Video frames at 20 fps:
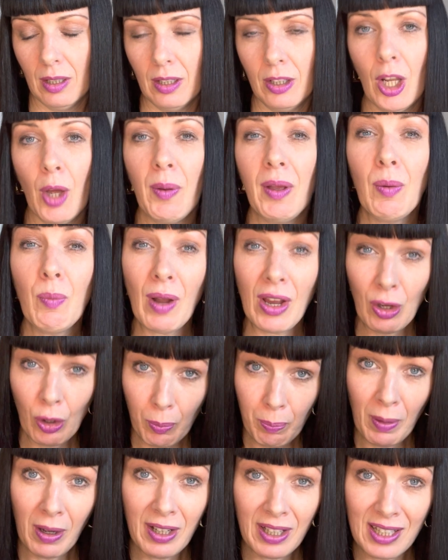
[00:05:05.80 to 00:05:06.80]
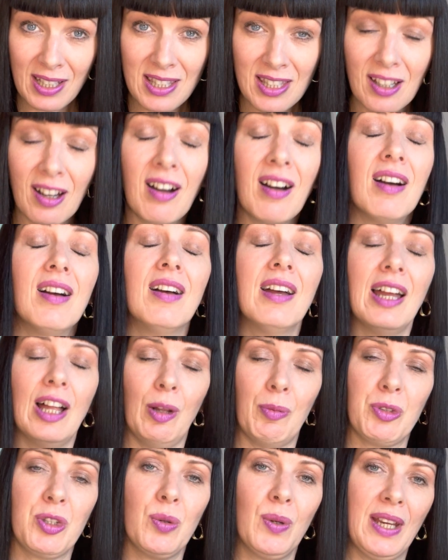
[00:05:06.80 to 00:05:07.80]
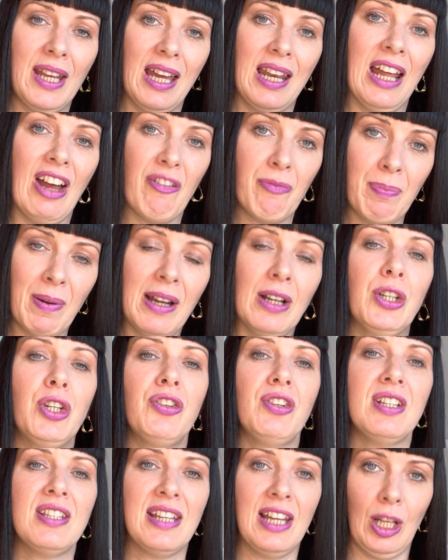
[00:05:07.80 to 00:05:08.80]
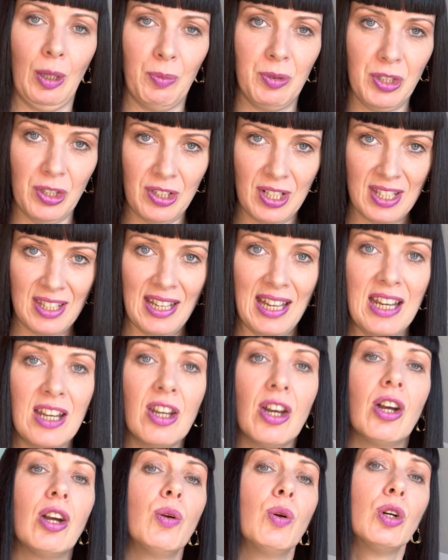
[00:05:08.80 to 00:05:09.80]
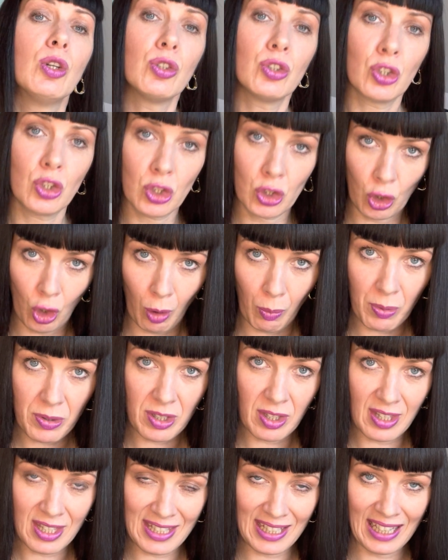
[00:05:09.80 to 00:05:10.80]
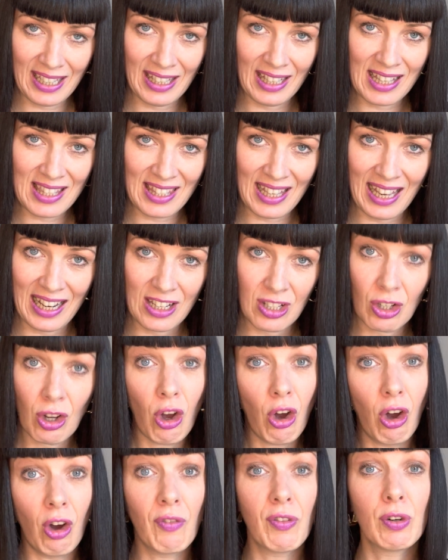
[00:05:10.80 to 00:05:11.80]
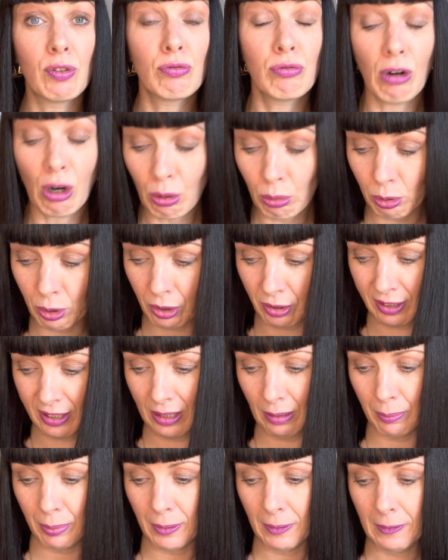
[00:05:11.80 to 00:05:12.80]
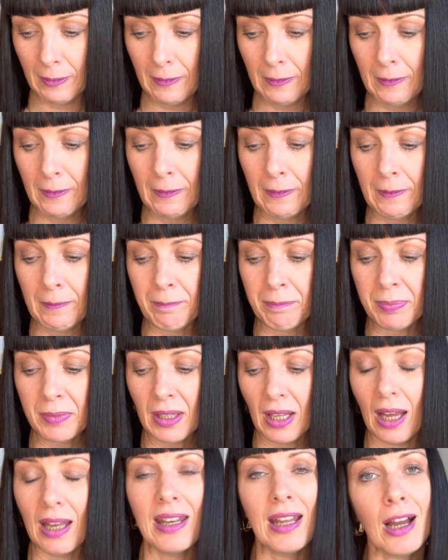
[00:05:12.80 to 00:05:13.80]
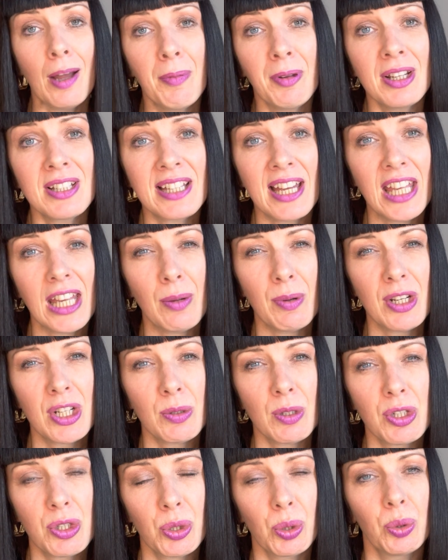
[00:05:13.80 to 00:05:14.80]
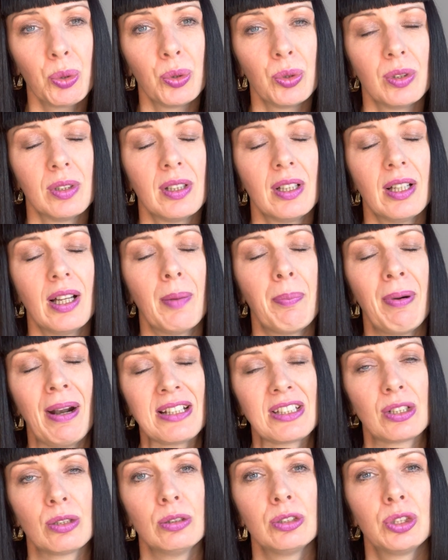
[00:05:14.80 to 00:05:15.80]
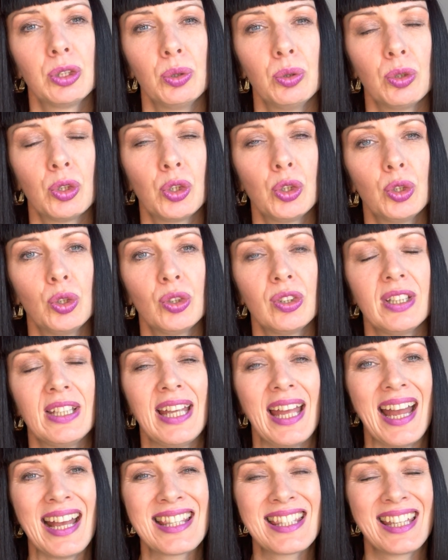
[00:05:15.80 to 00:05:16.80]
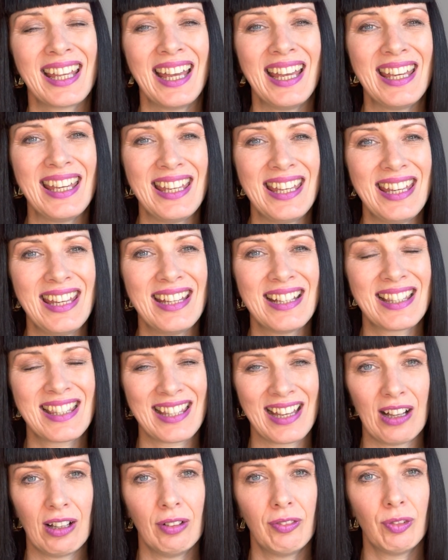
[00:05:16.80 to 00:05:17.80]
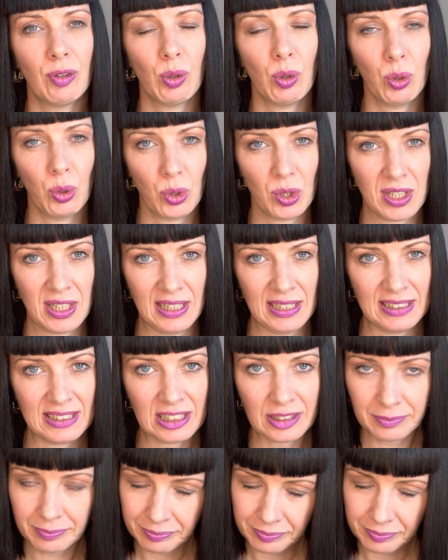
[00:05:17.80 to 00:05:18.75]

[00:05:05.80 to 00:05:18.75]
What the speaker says: Knowing where your buckets are helps you again have boundaries, helps you to say no, stops the sinking sand of role creep. And now I'm going to take you into a practical tool called the SKE Self-Audit.